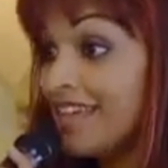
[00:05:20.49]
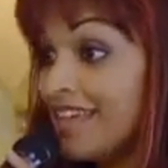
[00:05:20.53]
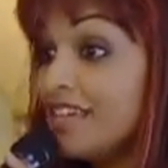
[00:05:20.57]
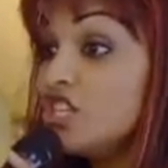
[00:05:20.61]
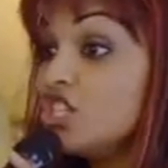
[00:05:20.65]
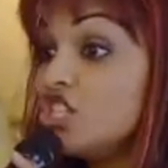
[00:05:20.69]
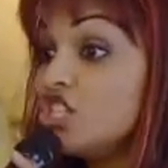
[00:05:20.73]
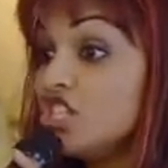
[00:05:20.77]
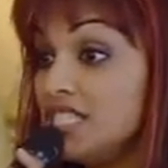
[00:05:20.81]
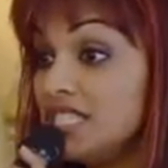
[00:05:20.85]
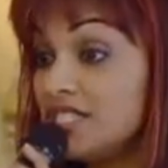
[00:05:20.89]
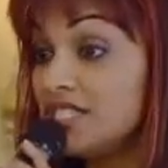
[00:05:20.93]

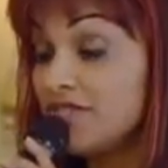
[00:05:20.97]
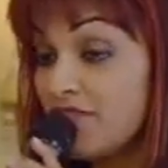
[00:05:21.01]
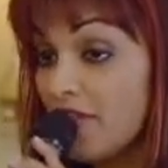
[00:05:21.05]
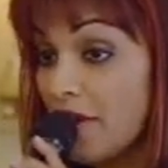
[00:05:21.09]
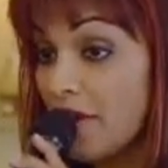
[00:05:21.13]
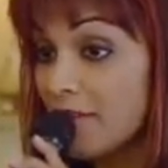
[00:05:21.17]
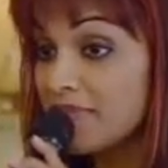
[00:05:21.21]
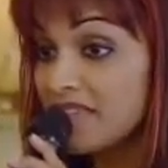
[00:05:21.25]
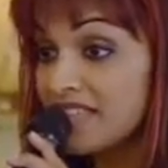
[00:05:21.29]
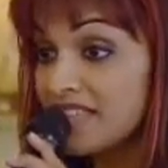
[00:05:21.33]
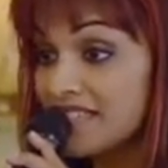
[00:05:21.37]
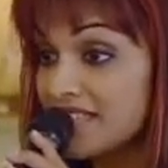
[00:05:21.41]
She's
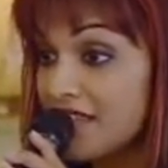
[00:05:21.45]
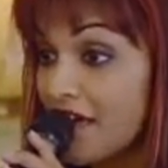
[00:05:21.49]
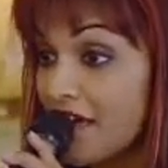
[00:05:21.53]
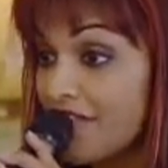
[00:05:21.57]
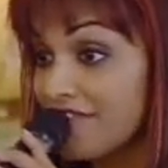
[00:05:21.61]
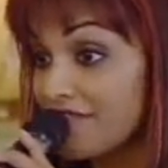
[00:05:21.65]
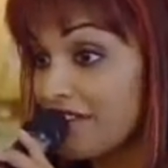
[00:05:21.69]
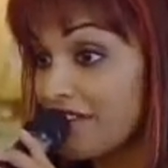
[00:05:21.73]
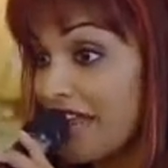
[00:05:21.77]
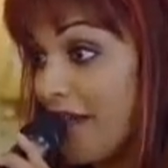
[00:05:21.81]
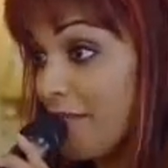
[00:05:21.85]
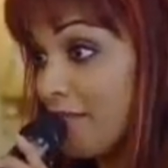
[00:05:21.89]
from the
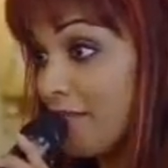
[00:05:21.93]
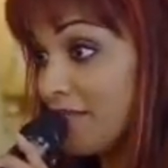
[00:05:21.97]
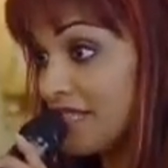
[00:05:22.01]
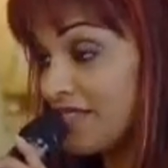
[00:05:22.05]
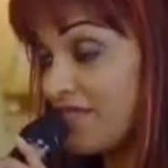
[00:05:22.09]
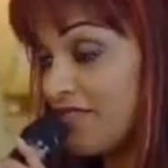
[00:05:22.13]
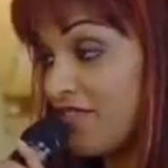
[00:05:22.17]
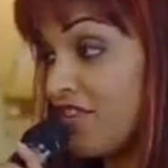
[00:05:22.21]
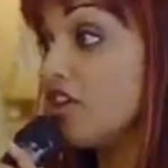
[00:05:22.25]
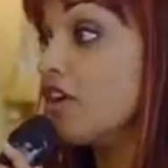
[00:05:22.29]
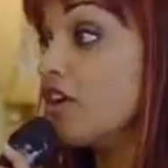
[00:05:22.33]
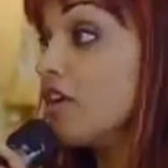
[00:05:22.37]
Southern
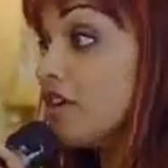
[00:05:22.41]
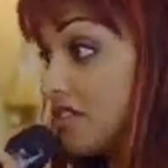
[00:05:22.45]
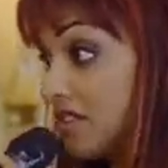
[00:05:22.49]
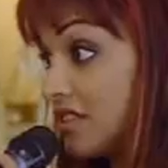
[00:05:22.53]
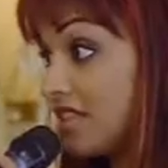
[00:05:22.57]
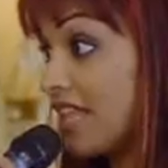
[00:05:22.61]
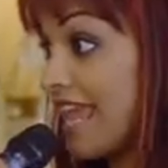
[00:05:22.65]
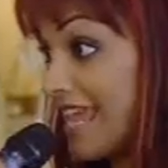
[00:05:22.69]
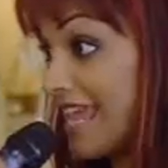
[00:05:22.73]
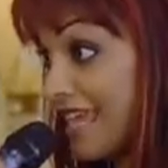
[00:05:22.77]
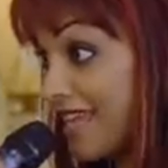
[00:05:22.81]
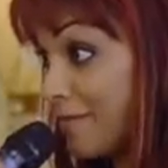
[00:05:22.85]
Hemisphere
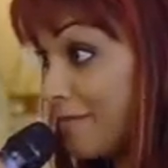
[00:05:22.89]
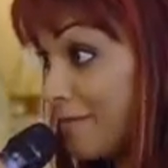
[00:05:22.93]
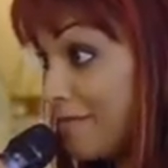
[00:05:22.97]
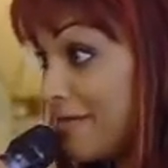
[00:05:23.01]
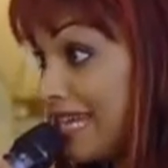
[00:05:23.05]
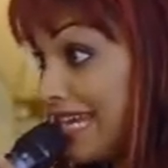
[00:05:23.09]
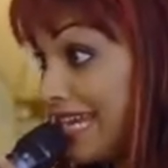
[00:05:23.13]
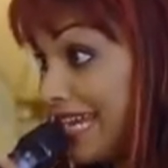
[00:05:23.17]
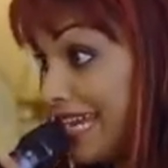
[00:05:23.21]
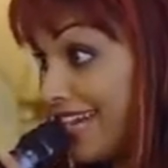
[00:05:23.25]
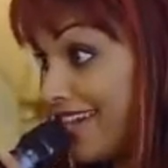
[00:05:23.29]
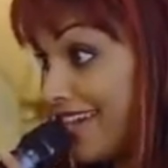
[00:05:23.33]
like
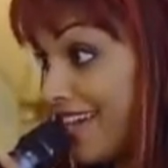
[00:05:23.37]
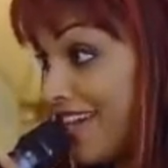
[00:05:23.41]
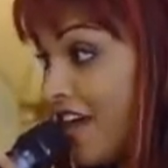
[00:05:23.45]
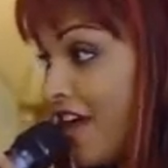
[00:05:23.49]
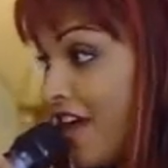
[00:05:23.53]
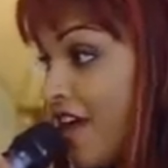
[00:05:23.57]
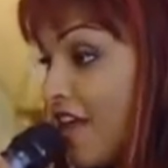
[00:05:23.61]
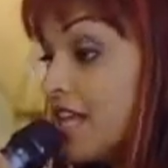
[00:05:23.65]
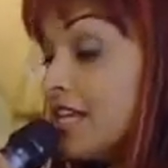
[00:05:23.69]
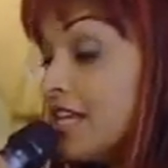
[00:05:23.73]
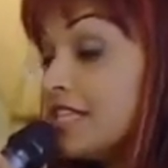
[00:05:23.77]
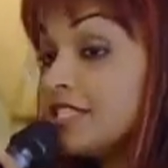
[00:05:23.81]
me.
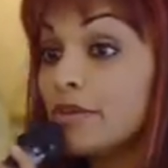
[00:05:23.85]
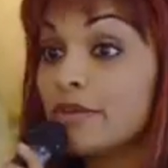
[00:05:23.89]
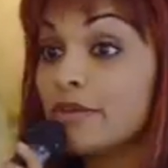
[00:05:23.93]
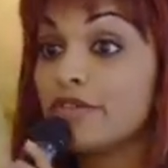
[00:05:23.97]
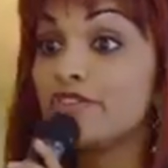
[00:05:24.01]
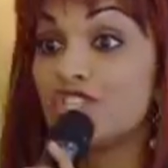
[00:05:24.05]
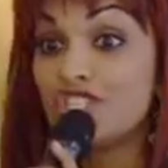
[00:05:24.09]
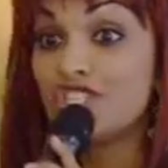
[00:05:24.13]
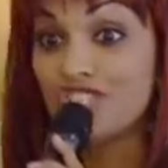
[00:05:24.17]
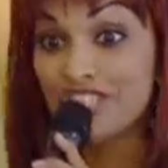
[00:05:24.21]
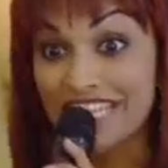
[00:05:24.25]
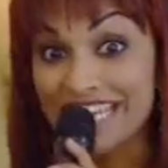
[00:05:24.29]
So if
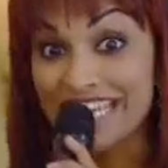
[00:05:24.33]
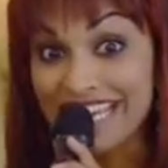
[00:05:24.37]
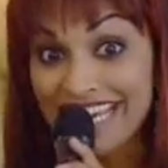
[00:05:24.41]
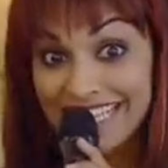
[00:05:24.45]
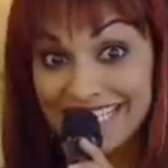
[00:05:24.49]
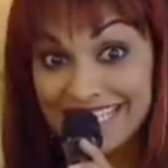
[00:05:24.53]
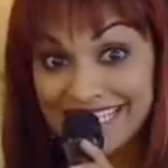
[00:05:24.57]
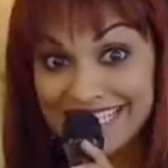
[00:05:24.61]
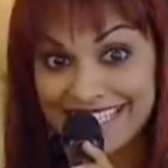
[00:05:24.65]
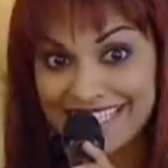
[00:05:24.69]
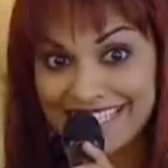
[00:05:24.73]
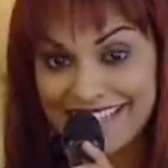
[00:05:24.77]
she
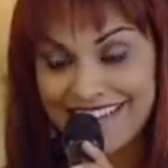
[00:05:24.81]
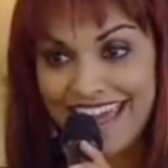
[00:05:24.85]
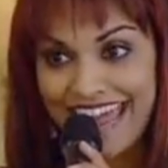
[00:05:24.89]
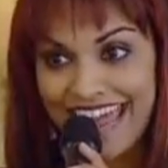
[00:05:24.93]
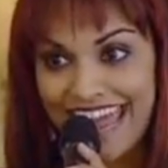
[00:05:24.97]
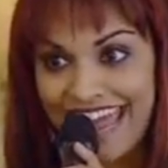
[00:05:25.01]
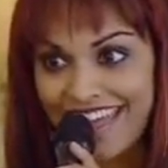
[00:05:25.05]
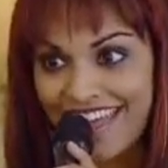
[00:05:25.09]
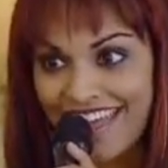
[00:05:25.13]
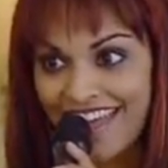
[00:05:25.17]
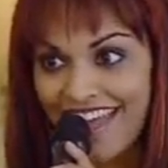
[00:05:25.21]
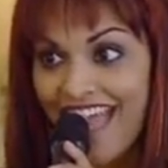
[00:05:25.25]
can
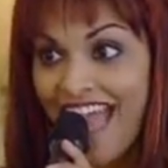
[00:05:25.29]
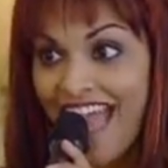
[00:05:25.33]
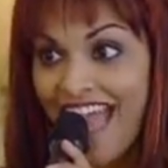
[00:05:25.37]
sing